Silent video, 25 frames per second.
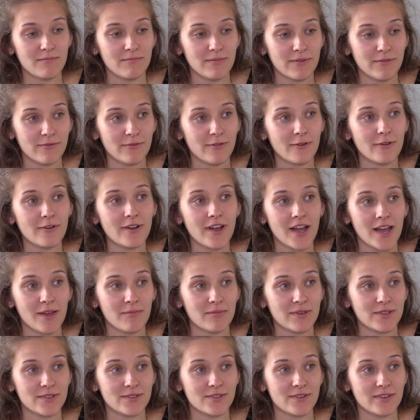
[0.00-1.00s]
Before
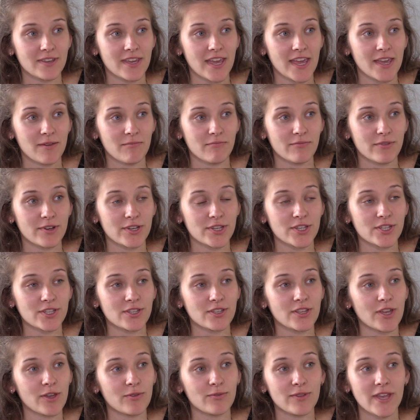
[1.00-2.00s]
coming to Cambridge,
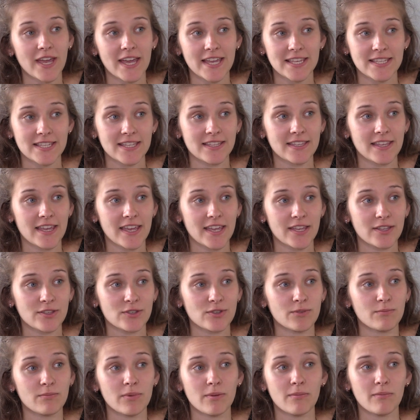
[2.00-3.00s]
don't hesitate
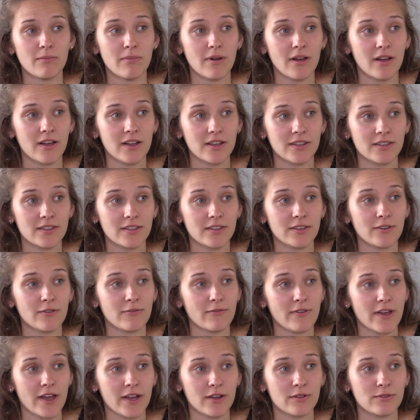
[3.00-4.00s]
to bombard your
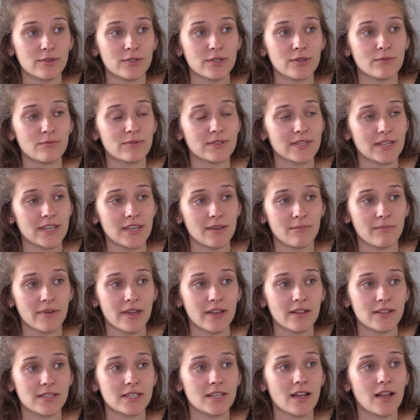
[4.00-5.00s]
faculty with
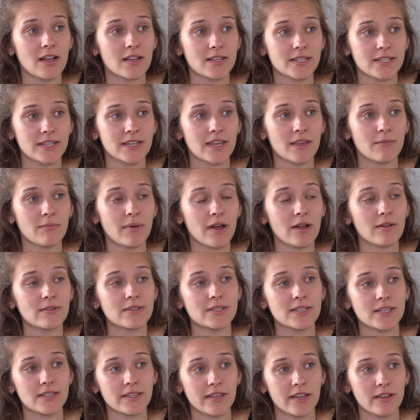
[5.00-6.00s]
emails asking about
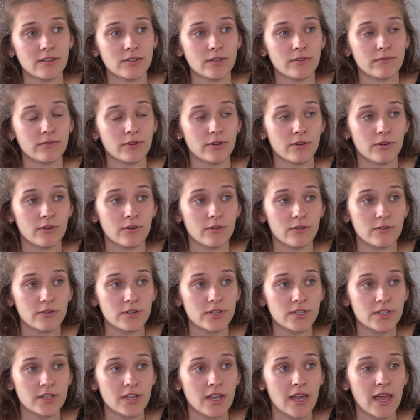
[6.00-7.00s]
details of your
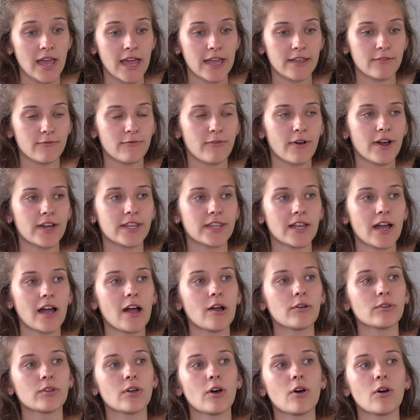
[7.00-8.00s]
course and find
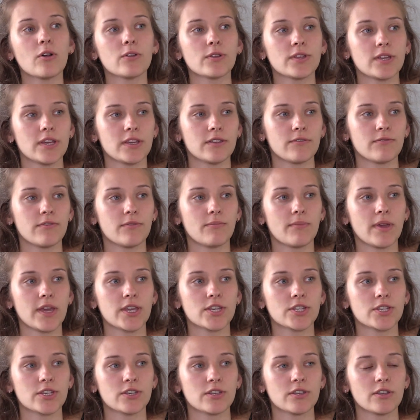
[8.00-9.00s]
out all the
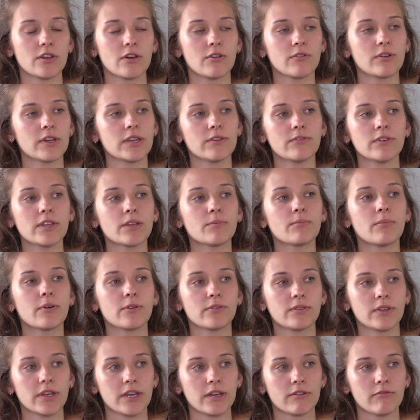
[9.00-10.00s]
information, or even
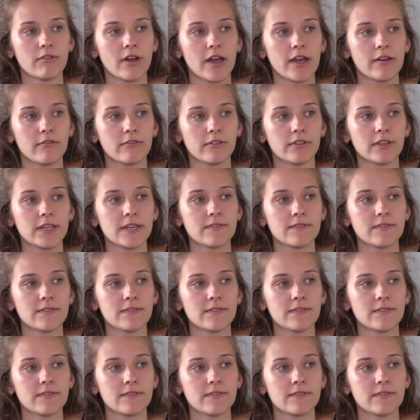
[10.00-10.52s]
upon the arrival.